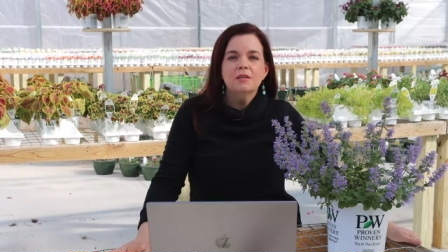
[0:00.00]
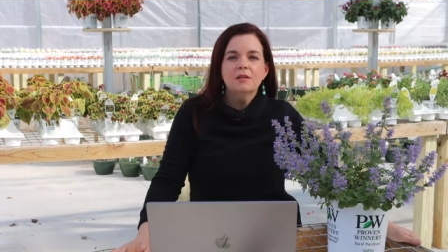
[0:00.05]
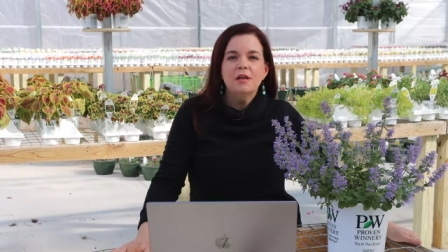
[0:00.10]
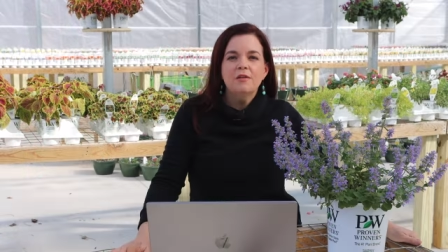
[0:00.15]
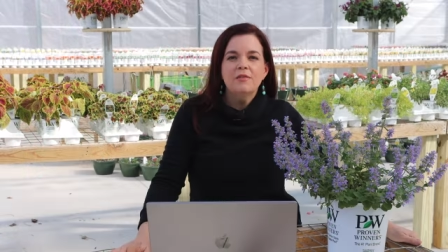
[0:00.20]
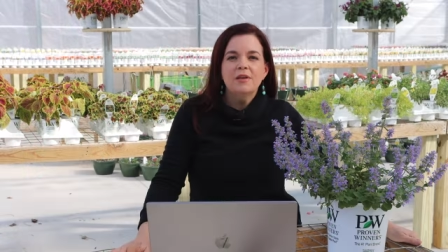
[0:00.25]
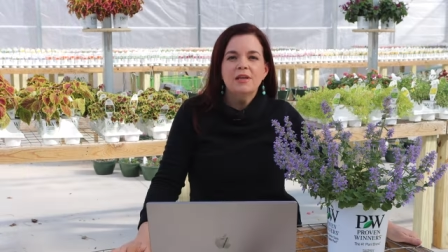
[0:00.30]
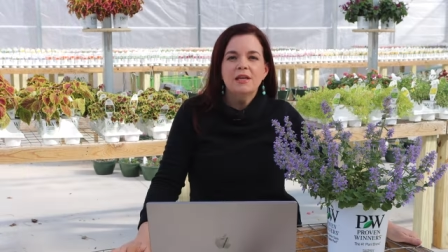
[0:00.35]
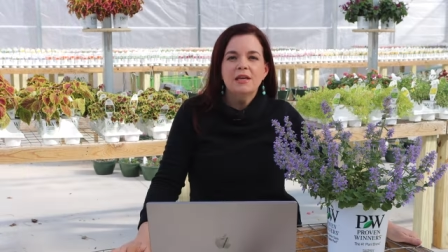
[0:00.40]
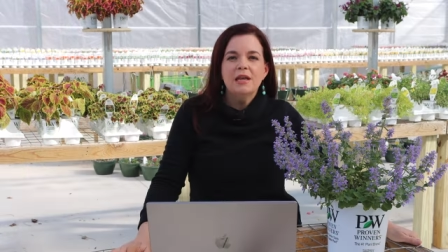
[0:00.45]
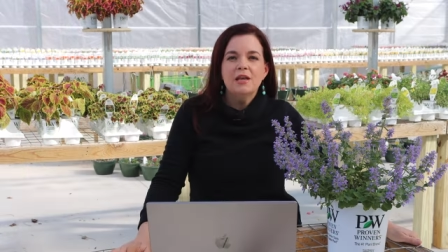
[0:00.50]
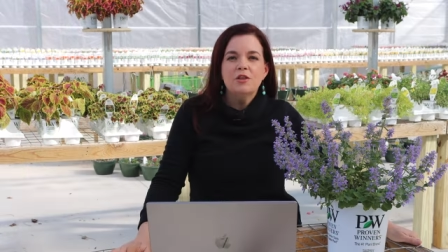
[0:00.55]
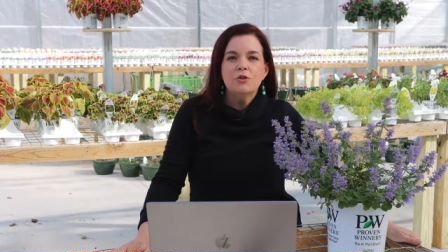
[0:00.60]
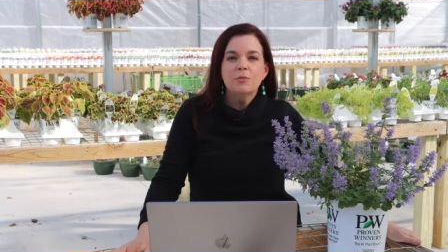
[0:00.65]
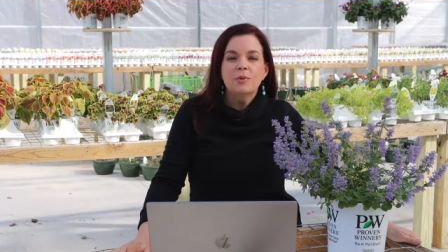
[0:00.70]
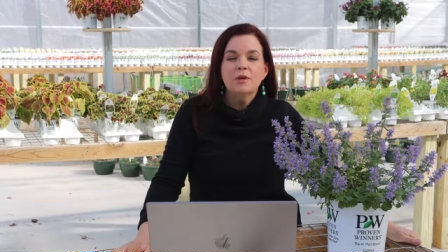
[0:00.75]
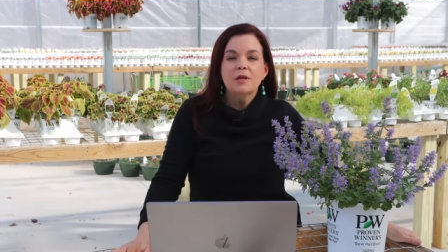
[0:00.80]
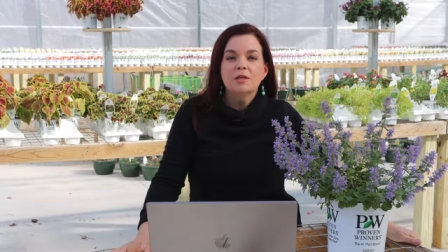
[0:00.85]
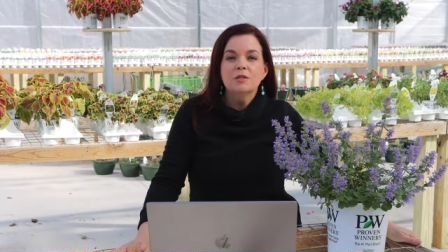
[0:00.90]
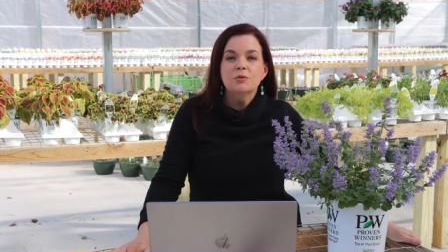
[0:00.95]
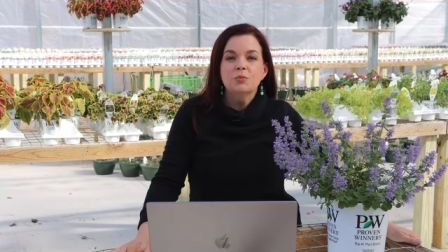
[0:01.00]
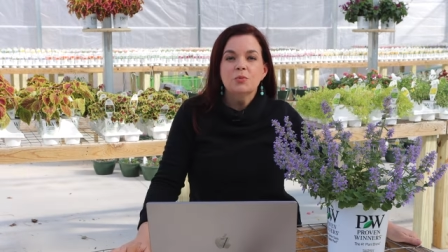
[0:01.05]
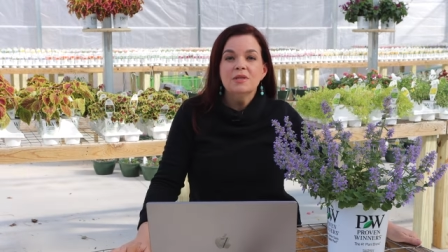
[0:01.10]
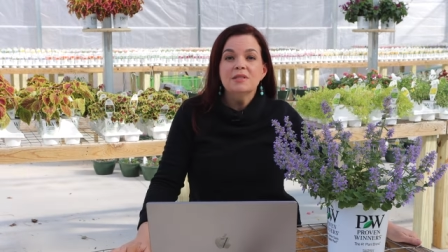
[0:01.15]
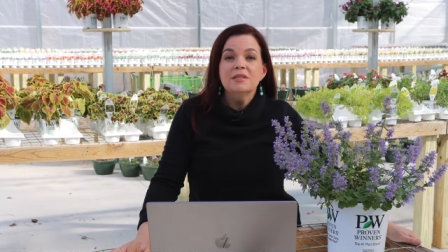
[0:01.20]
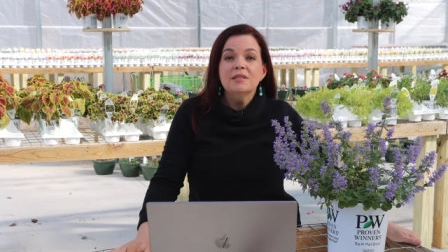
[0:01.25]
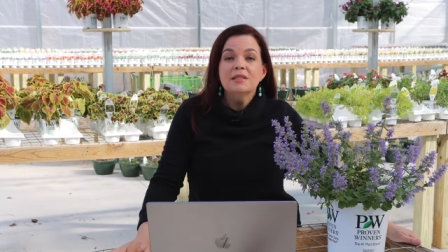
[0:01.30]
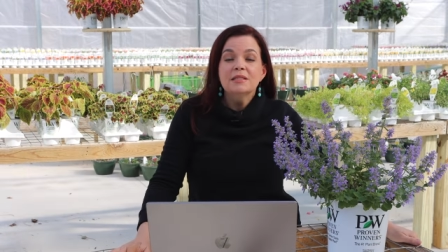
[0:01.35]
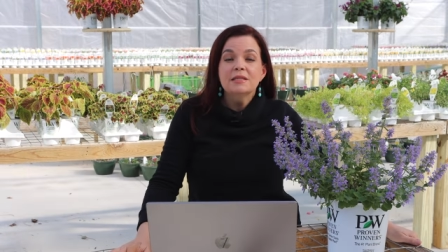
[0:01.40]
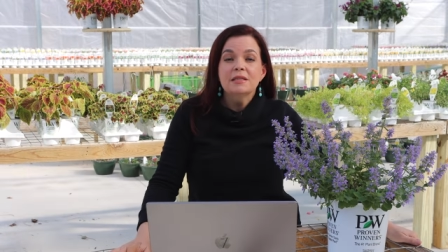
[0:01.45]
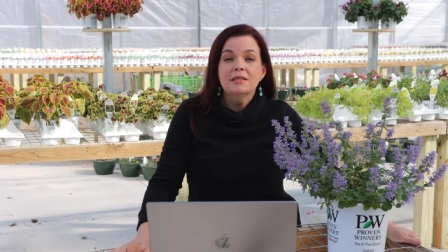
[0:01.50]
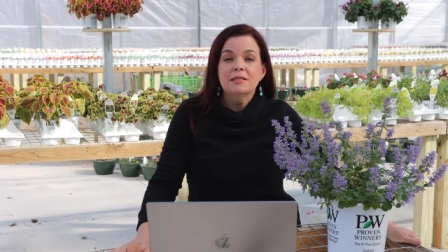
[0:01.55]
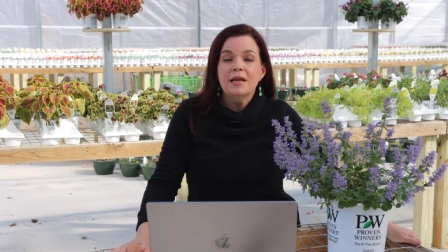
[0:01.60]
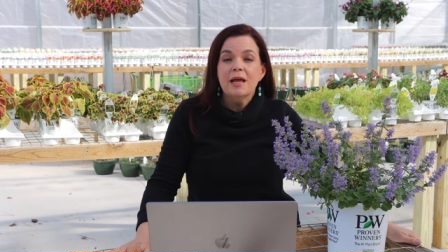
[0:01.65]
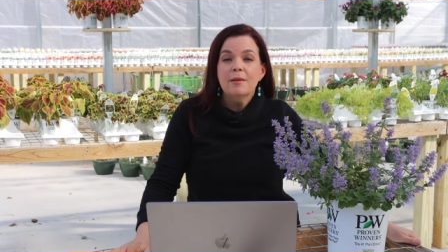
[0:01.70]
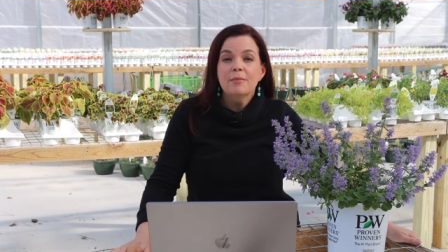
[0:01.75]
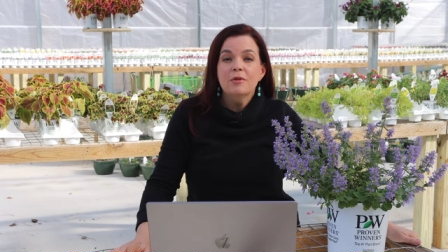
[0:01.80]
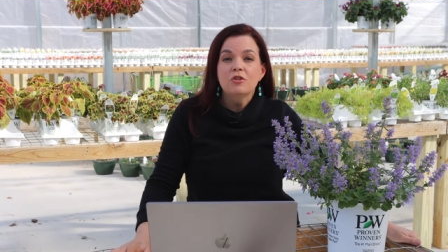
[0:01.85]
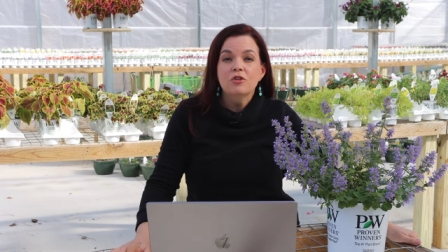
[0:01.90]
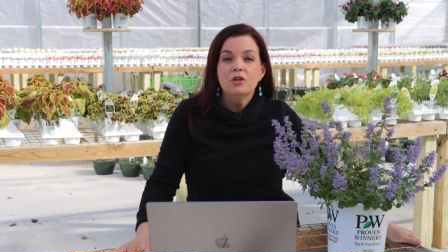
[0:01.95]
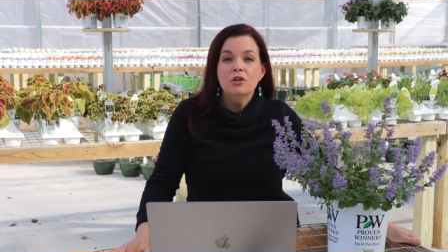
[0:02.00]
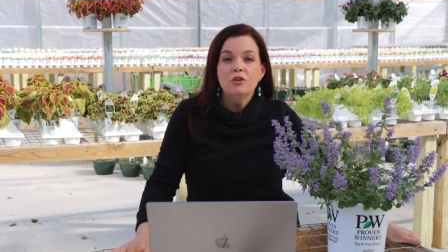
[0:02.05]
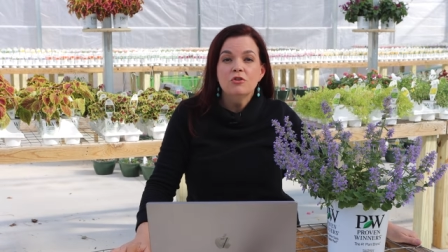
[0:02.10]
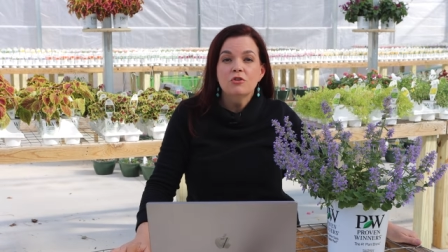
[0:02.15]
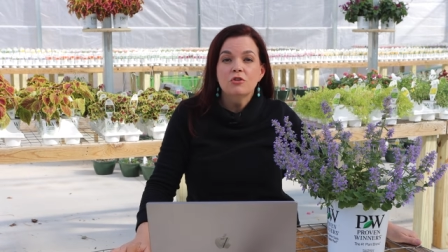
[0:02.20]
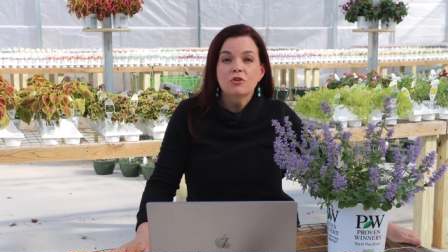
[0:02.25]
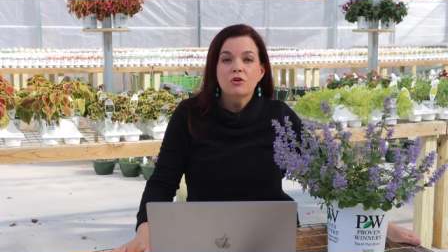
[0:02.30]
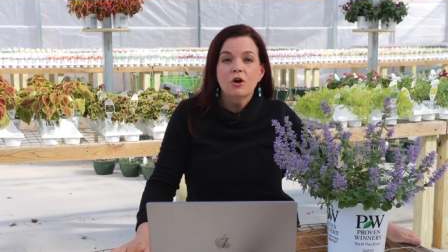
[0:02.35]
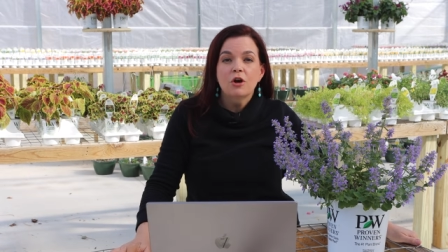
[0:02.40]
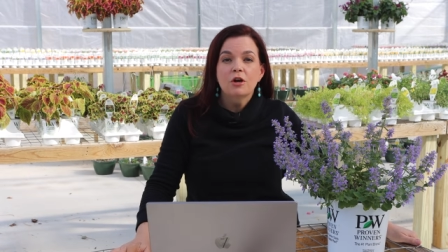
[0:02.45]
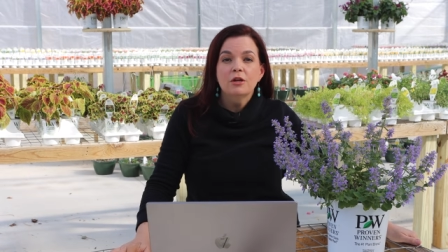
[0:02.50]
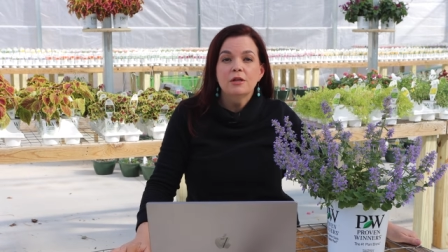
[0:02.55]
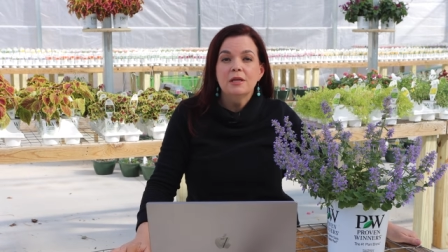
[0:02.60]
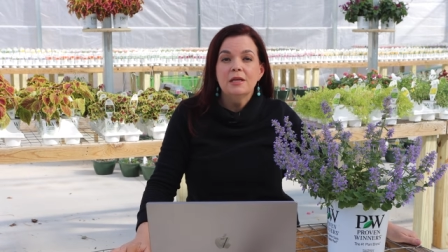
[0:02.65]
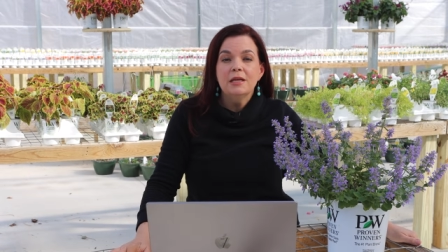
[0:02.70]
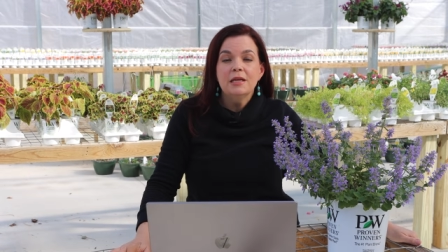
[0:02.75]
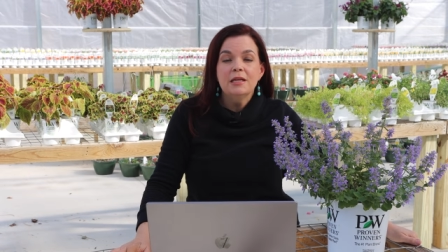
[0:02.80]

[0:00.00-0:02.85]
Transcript: love echinacea because once it is established in your garden,